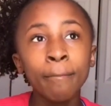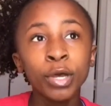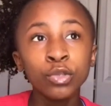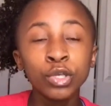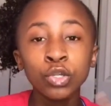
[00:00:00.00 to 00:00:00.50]

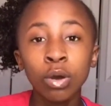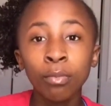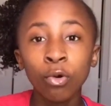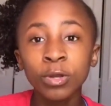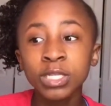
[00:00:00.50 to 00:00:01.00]
But you can do a
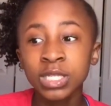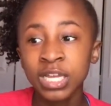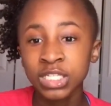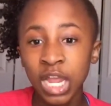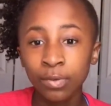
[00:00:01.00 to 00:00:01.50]
morning
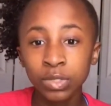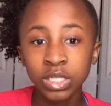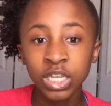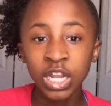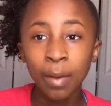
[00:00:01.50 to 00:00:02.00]
/ night
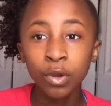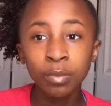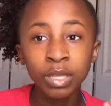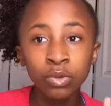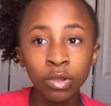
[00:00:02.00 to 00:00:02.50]
routine. I'm going
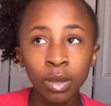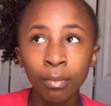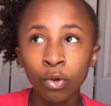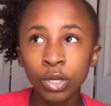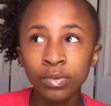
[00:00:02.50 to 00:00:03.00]
to be doing a
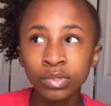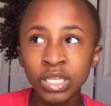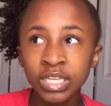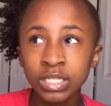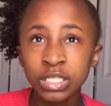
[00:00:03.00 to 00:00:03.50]
morning
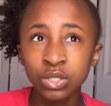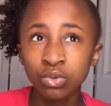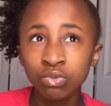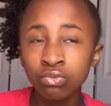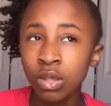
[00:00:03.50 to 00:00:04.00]
routine
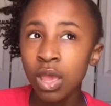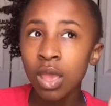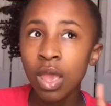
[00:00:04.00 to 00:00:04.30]
soon.